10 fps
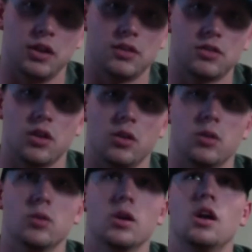So,
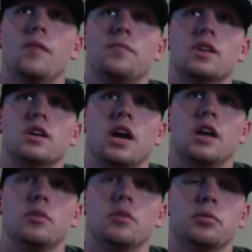kind of
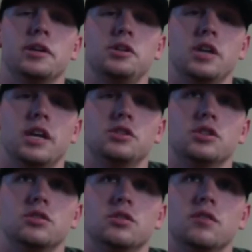appreciate
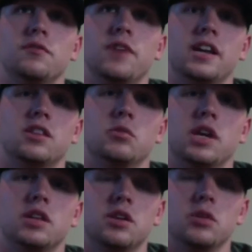just the fact that we get
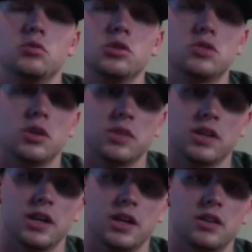to go do something
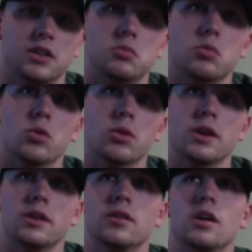like this more. And